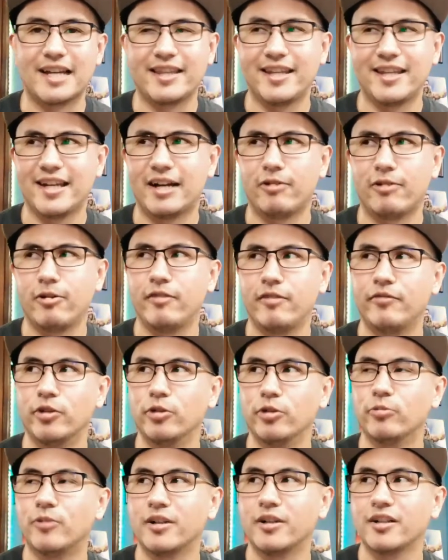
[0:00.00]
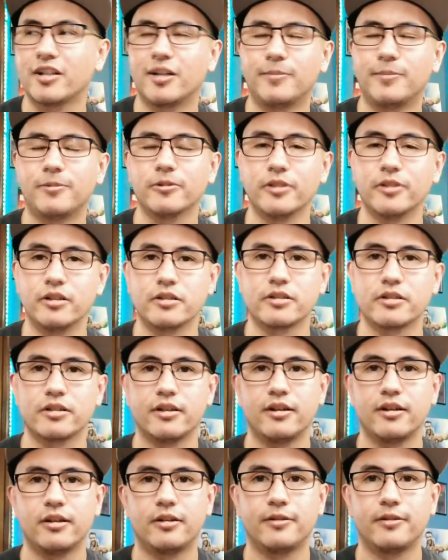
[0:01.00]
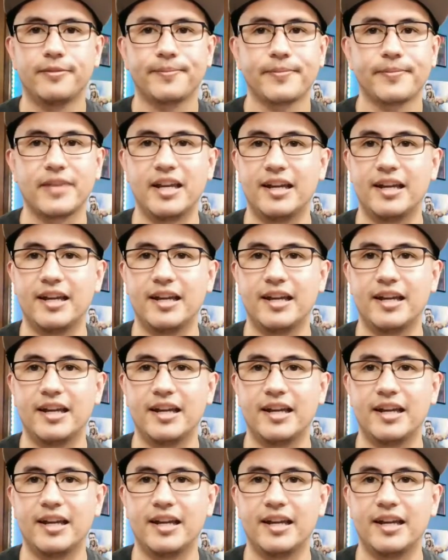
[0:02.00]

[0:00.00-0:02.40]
I think I reviewed one a couple years ago,